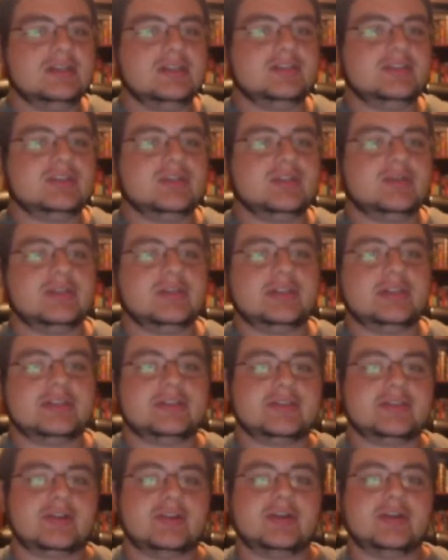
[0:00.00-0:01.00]
So to
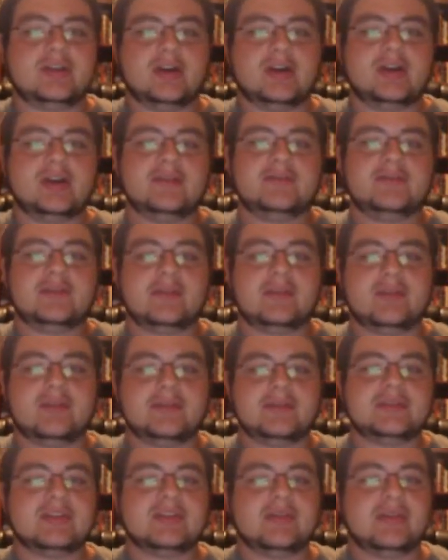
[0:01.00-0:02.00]
start off,
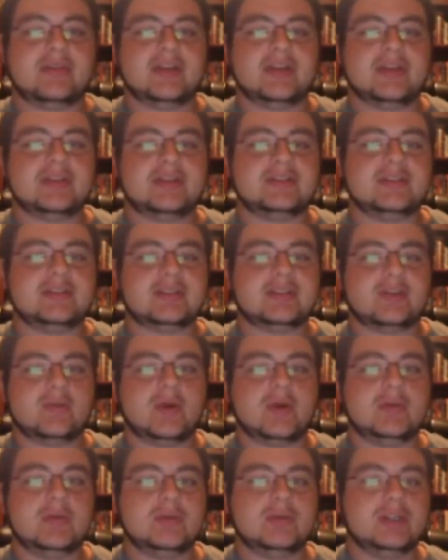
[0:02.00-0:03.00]
Crypts and Things is a
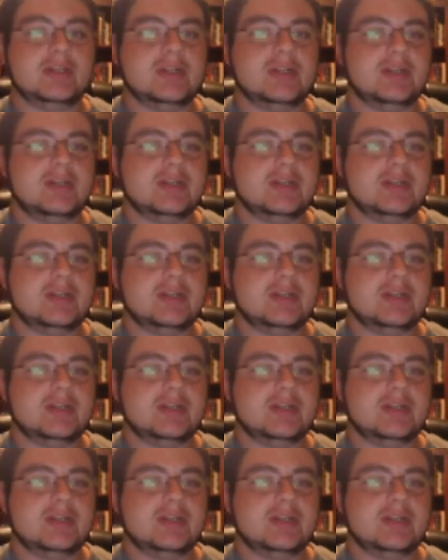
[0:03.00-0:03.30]
quote,